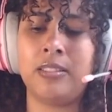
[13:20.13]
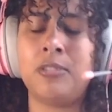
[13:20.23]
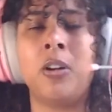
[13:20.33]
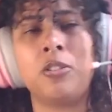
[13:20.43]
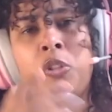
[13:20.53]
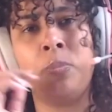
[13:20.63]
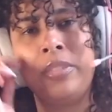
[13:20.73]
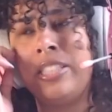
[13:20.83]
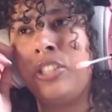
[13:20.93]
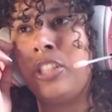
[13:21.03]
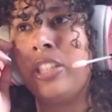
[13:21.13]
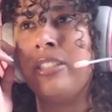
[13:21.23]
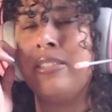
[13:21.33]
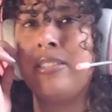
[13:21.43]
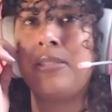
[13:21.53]
dance
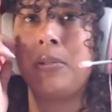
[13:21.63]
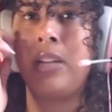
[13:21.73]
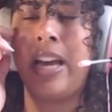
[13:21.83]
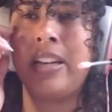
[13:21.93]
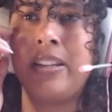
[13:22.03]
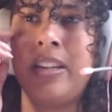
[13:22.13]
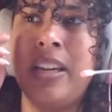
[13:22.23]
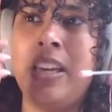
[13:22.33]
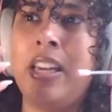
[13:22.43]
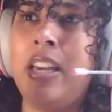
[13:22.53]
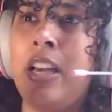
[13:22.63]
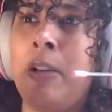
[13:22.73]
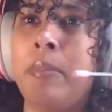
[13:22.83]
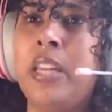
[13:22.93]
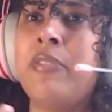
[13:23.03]
competitions or like
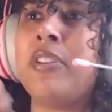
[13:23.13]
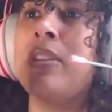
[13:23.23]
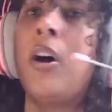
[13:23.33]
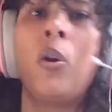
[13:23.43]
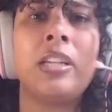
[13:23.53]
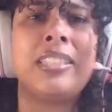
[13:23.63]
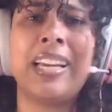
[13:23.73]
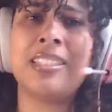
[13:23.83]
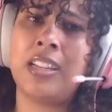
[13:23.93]
even holidays.